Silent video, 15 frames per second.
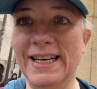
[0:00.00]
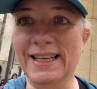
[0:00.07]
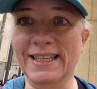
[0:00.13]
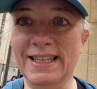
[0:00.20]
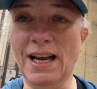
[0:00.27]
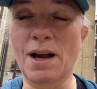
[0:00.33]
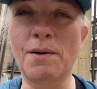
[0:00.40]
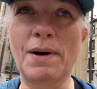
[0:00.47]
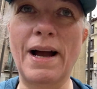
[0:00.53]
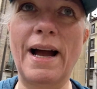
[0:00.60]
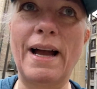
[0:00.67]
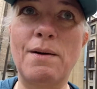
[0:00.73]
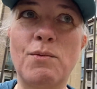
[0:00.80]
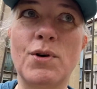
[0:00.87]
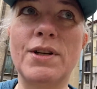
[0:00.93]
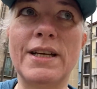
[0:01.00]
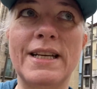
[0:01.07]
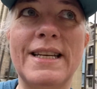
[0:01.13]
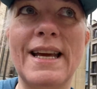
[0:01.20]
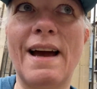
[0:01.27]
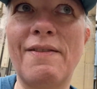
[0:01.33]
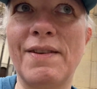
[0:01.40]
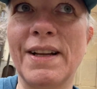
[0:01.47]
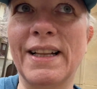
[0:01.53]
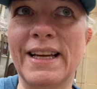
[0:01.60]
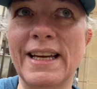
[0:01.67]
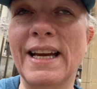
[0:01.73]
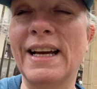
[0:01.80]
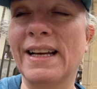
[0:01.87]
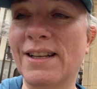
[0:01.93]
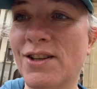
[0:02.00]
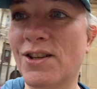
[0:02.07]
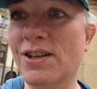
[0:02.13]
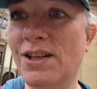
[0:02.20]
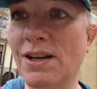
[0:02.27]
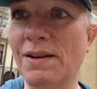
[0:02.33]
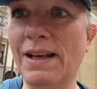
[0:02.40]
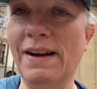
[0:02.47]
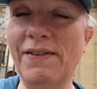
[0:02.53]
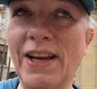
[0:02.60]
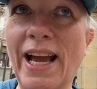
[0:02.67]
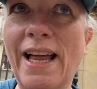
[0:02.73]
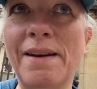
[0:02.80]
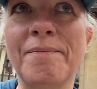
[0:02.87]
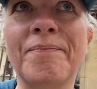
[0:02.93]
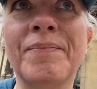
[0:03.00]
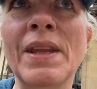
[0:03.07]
so I would definitely do that if you can.